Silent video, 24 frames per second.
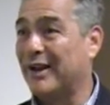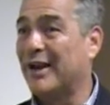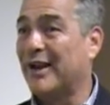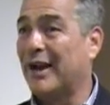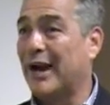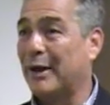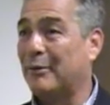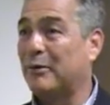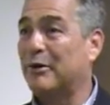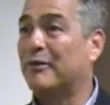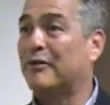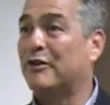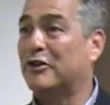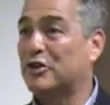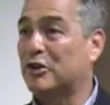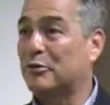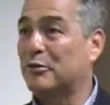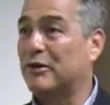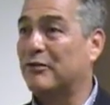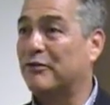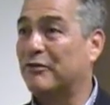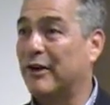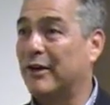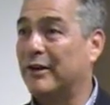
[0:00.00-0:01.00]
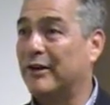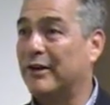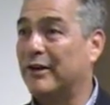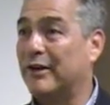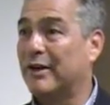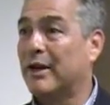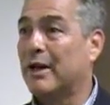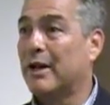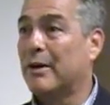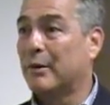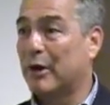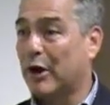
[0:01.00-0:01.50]
I believe it should be funded.
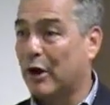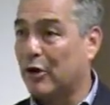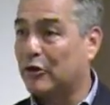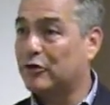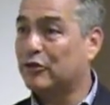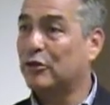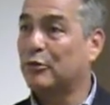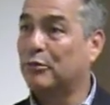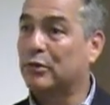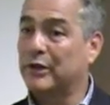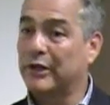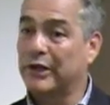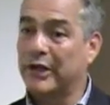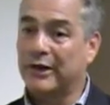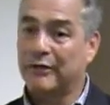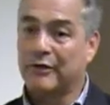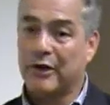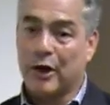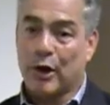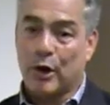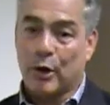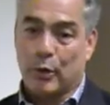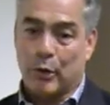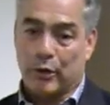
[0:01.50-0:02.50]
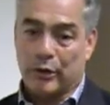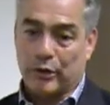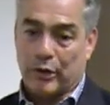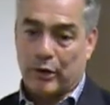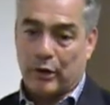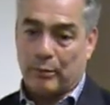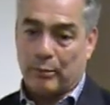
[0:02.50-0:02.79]
But I also believe when there are